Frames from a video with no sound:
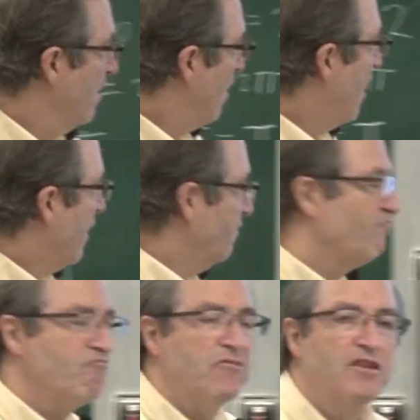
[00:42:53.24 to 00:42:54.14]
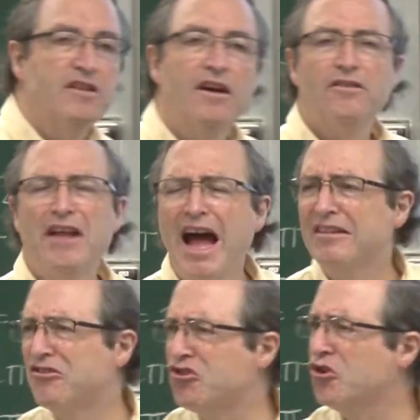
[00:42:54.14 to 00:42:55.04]
All right. Still
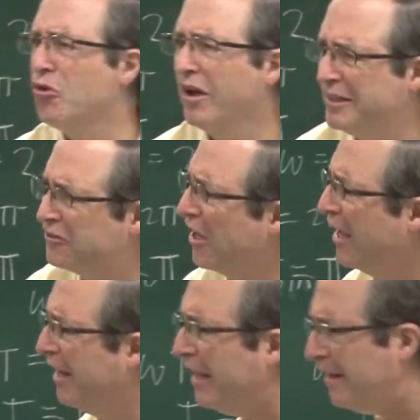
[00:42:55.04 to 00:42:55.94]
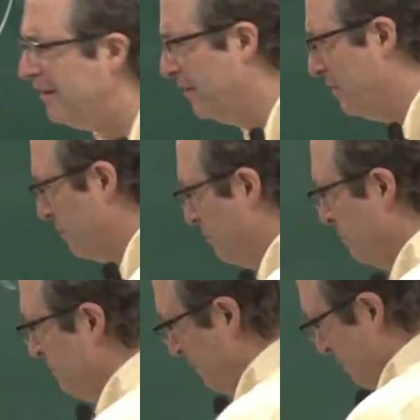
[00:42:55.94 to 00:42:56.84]
not too exciting.
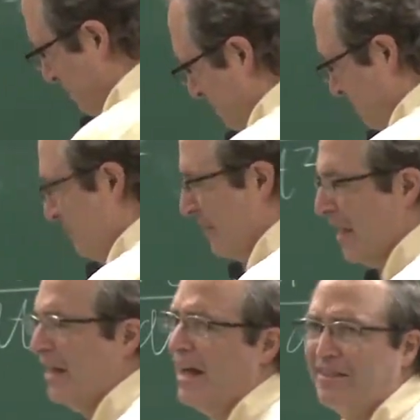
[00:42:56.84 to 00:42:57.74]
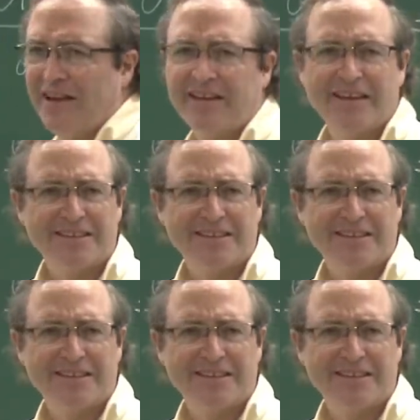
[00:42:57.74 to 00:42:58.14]
And I like